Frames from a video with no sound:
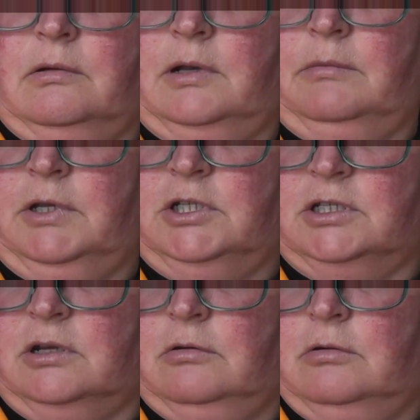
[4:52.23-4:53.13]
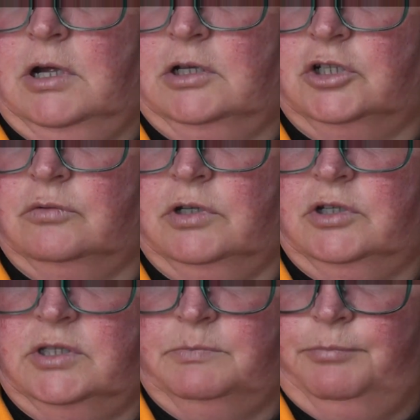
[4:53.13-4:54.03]
Let me just, oh, I just
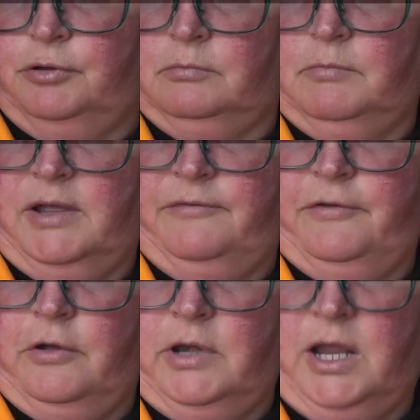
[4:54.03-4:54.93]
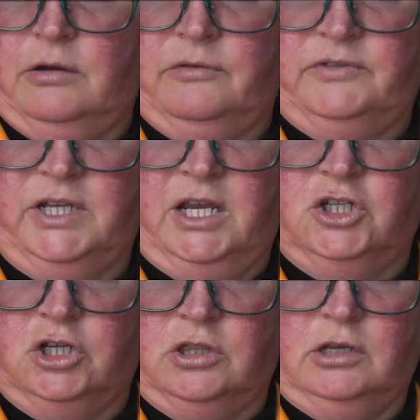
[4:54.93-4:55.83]
wanted to put my phone out of
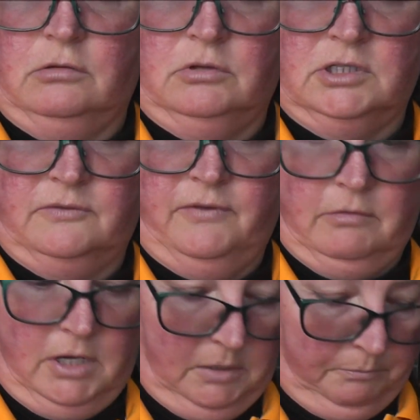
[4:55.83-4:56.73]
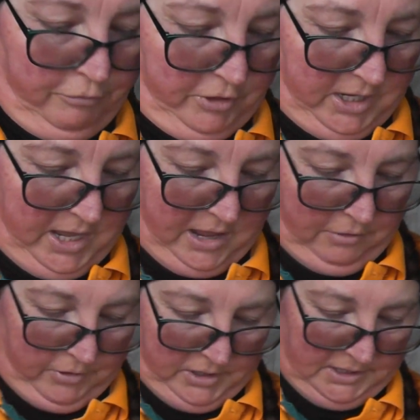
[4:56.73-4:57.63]
danger. That looks very
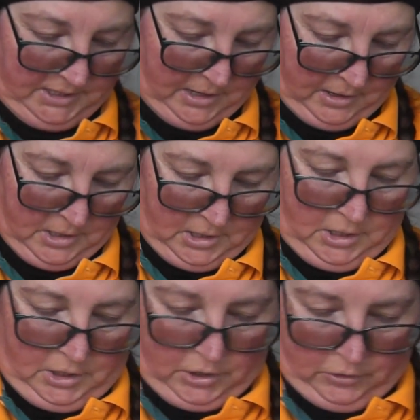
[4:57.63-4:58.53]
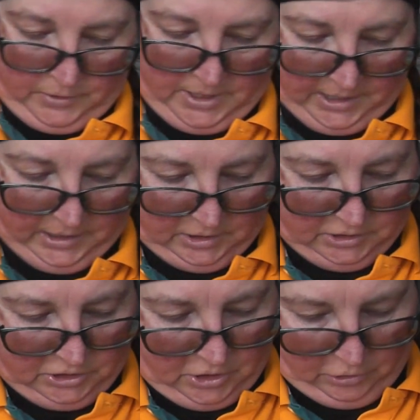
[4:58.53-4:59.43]
precarious here. Okay,
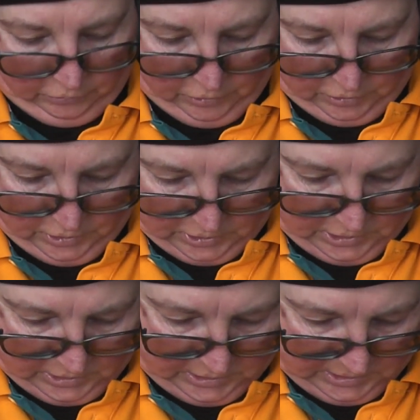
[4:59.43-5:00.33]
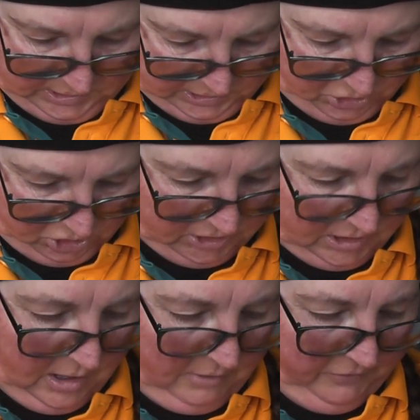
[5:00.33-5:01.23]
so this is just
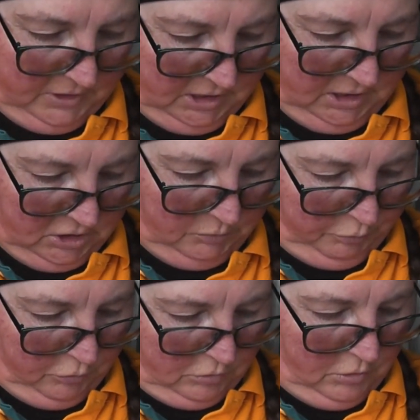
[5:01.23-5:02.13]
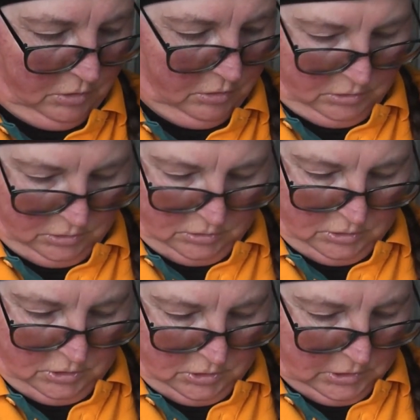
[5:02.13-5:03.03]
1/2 teaspoon
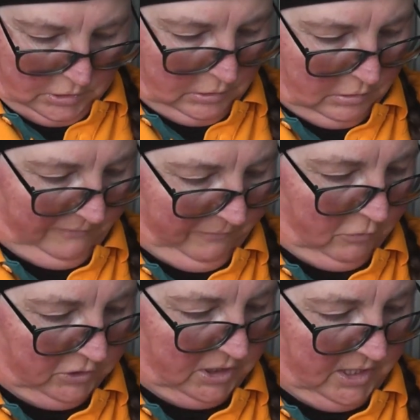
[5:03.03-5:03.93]
of water